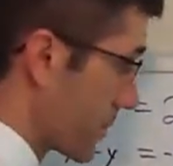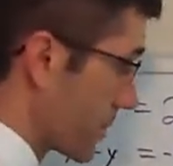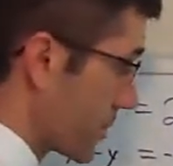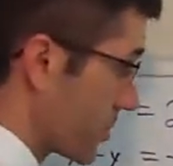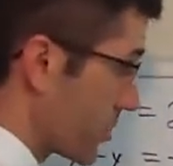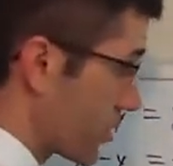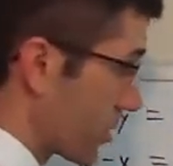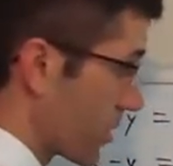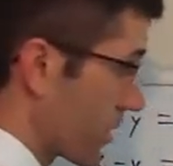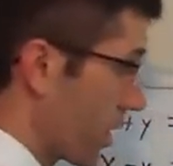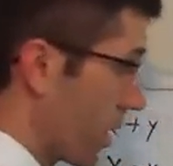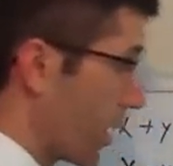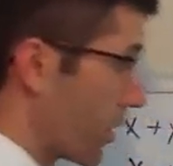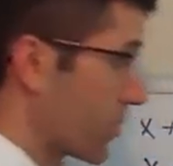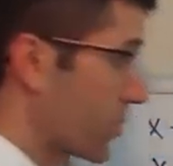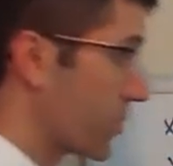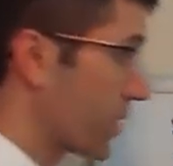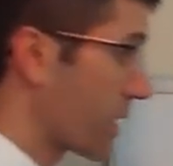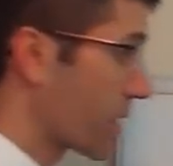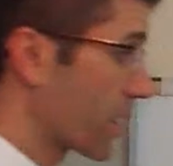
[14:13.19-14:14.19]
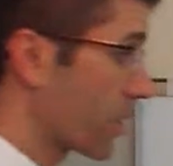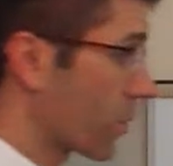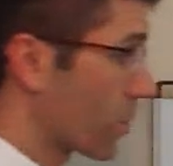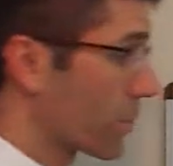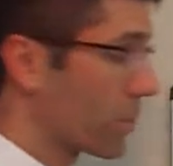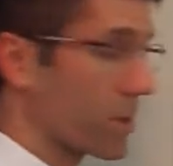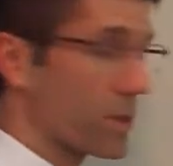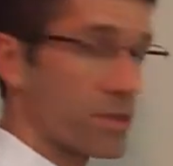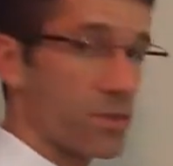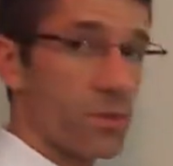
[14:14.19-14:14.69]
Sure enough, -1
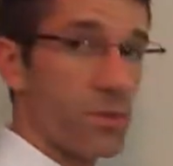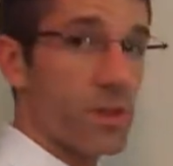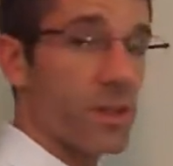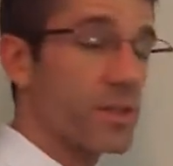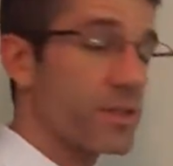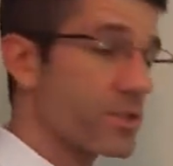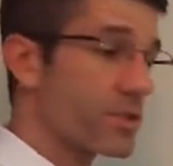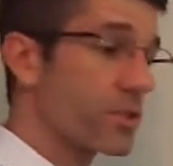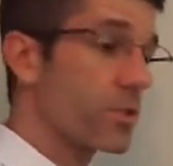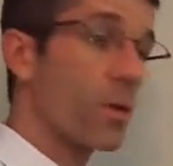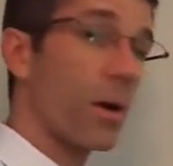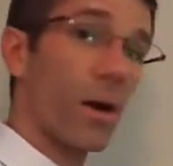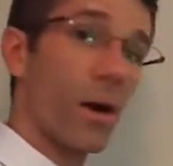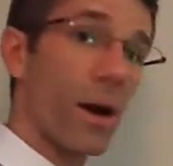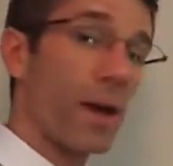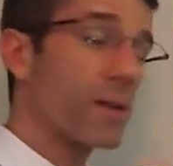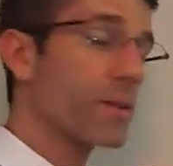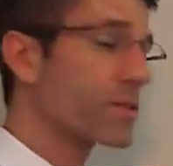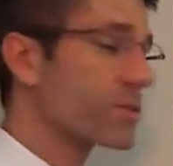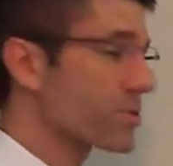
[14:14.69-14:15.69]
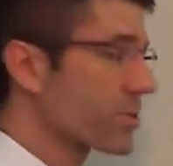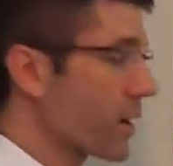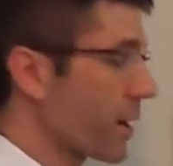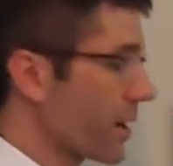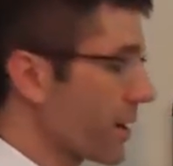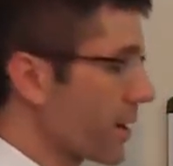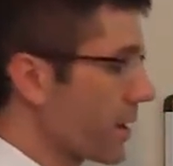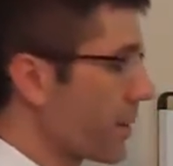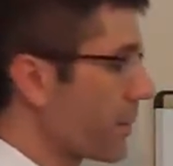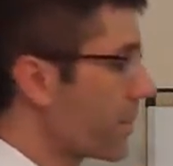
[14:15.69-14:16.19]
plus 3 is 2. All right, let's try
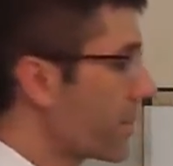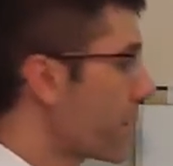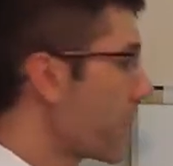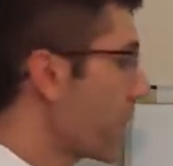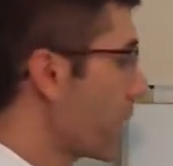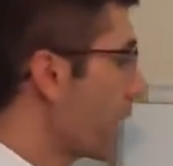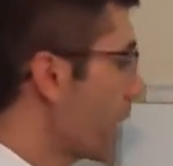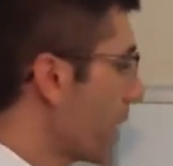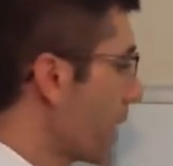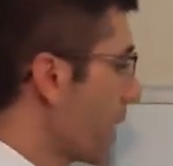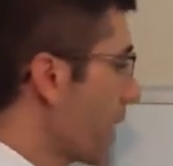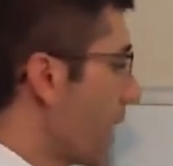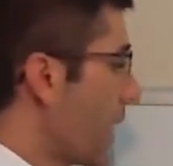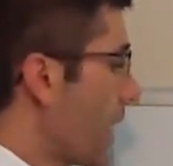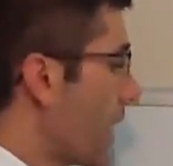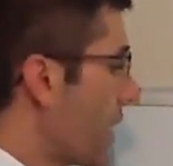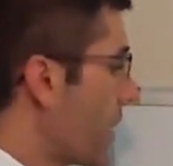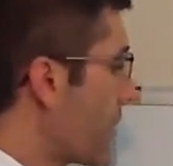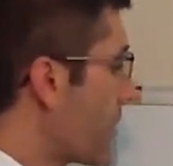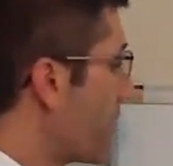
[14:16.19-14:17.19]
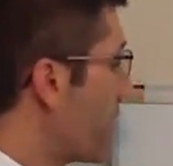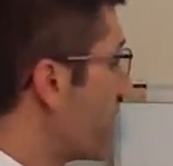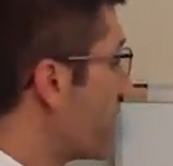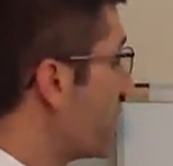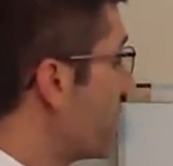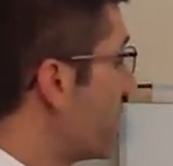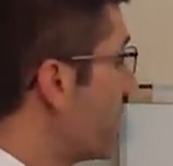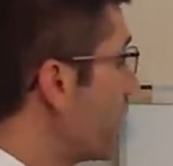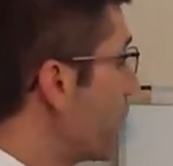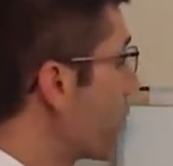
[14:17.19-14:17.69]
it again. The
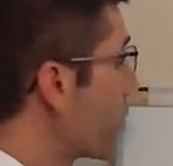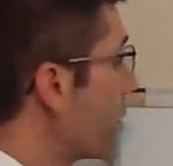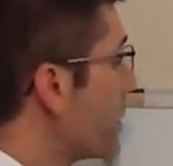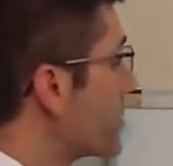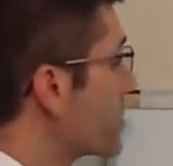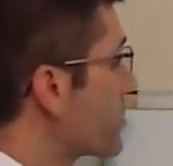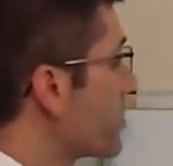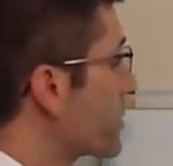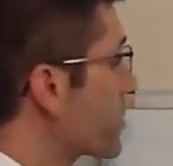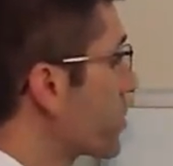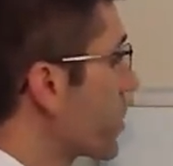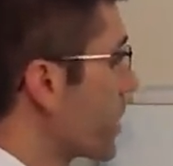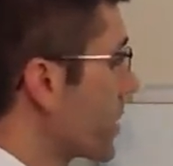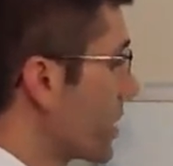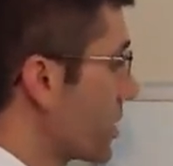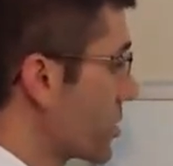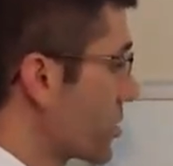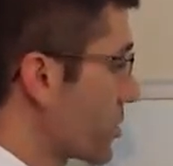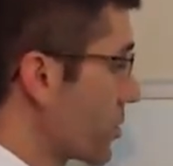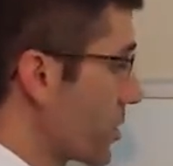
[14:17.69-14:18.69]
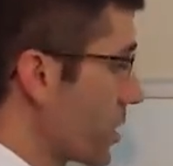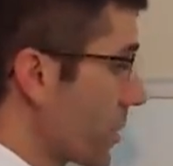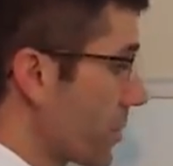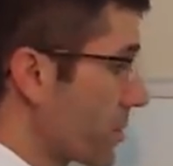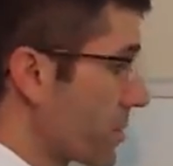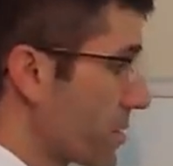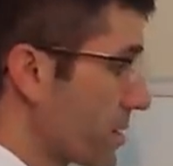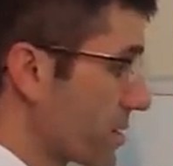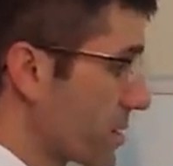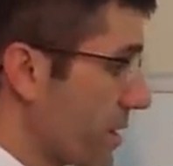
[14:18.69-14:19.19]
difference between these 2
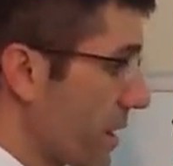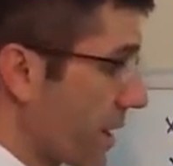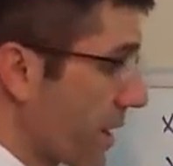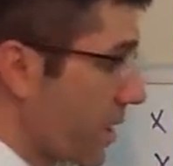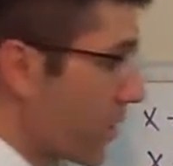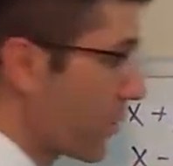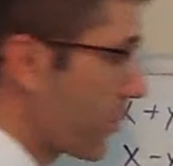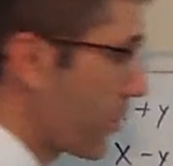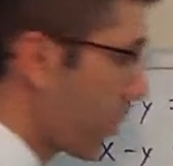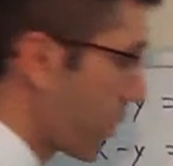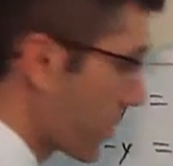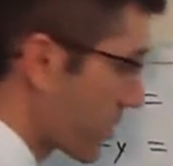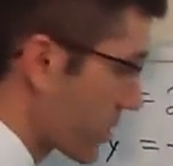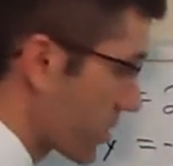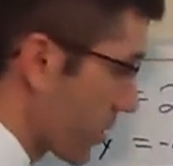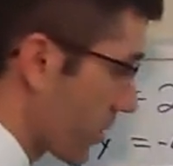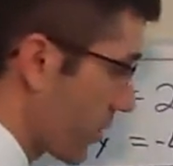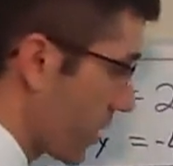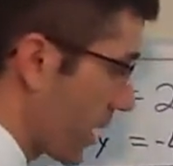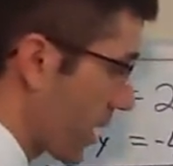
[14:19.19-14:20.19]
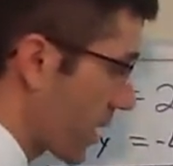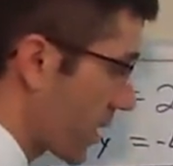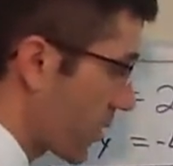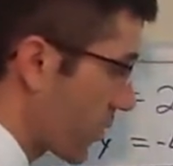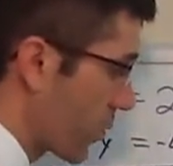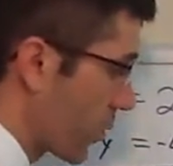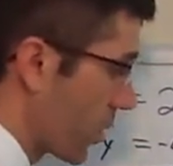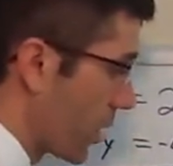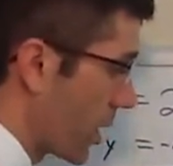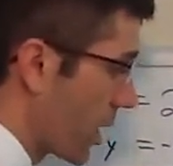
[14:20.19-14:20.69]
numbers is -4. So
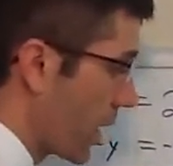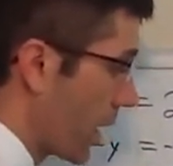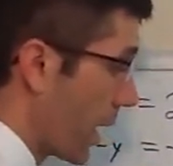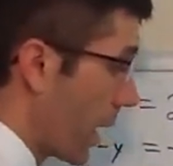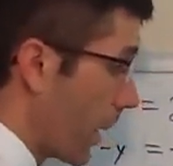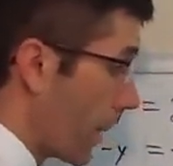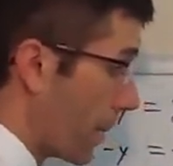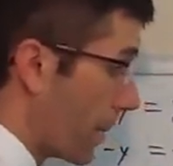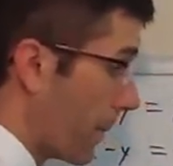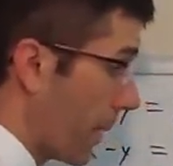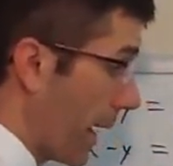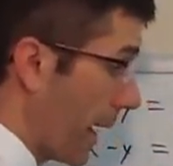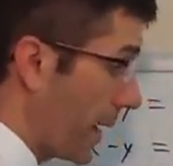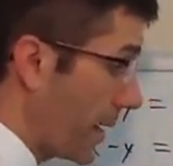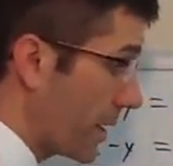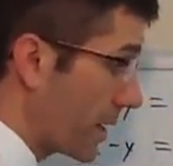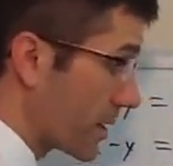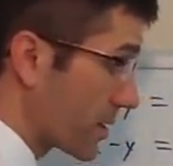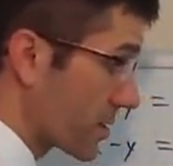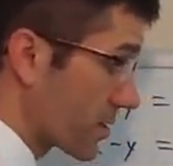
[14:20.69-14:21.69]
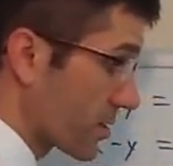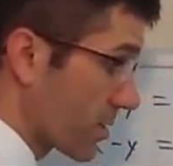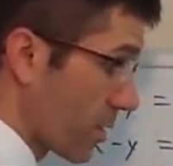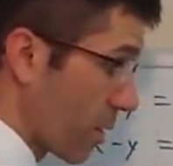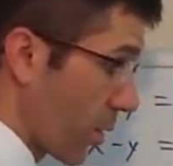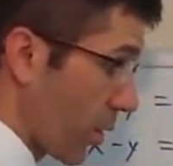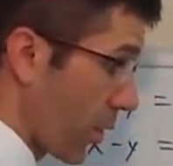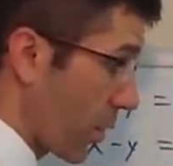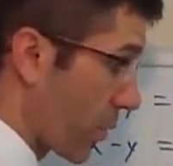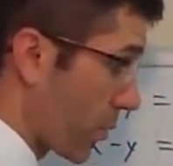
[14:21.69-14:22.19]
-1 minus
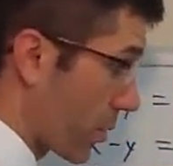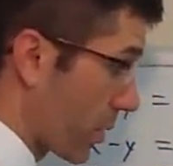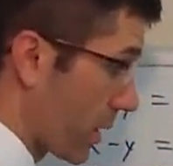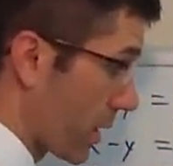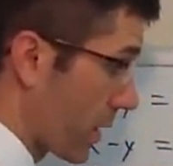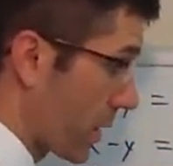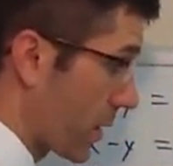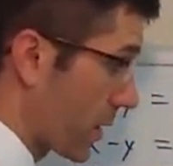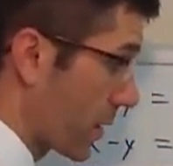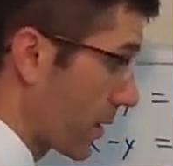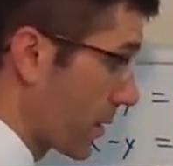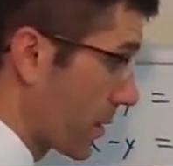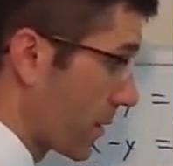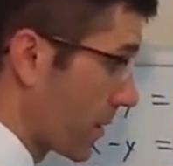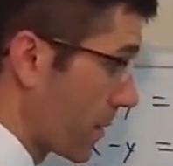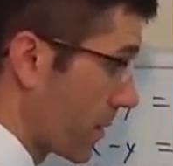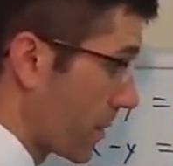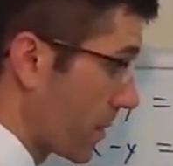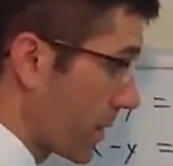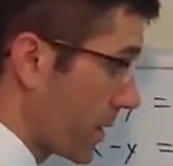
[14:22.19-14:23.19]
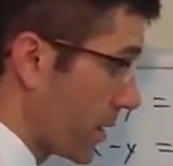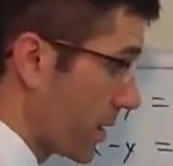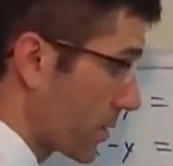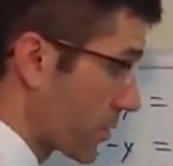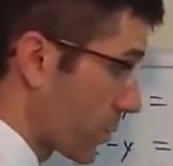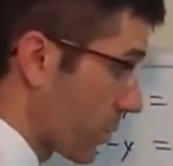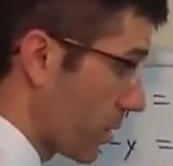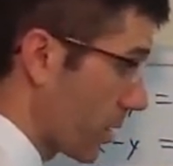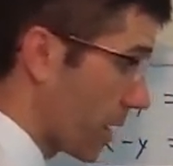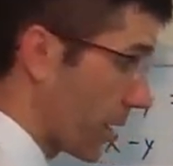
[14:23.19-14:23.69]
3 is
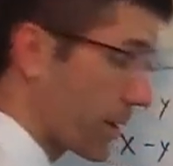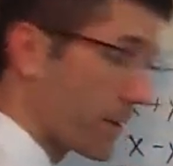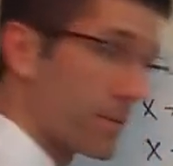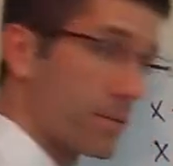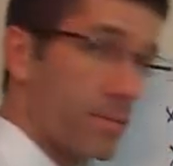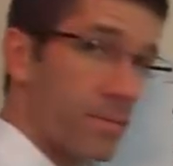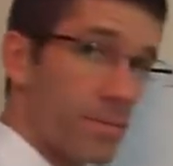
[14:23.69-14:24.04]
what?